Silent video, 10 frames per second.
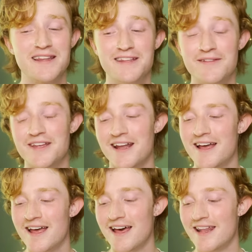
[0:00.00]
I love it.
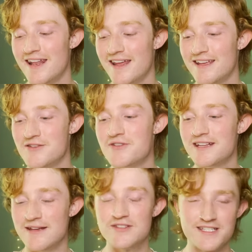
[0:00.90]
And you
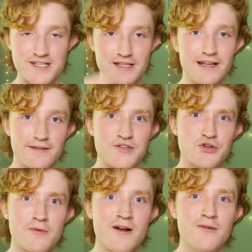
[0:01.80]
can even see, like, if you
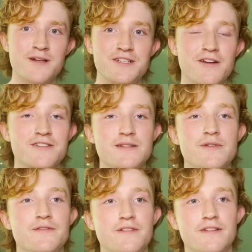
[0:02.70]
scroll back on my channel,
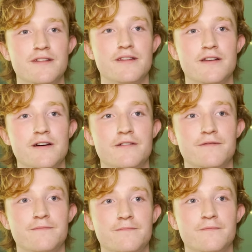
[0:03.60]
some of the
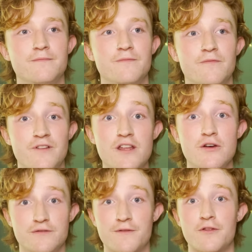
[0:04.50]

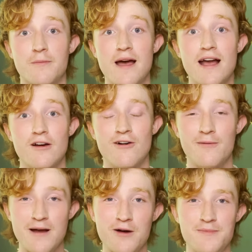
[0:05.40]
videos further back
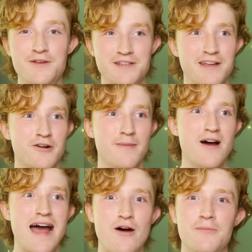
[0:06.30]
are about music and are
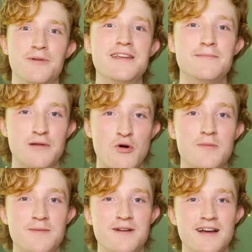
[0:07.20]
about how I plan to blow
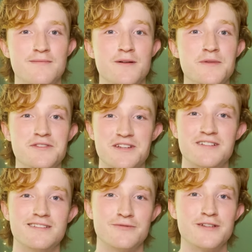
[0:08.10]
up to become a
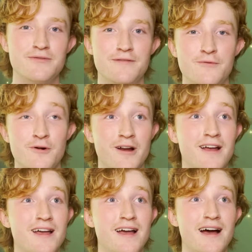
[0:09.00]
musician in twenty twenty-four.
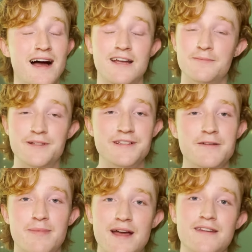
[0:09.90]
I
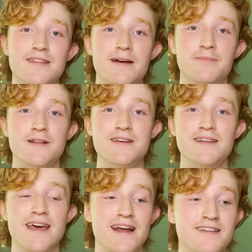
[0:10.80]
completely abandoned that
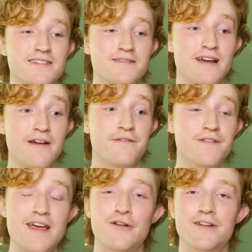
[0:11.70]
plan and I, I
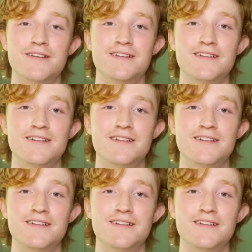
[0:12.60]
failed.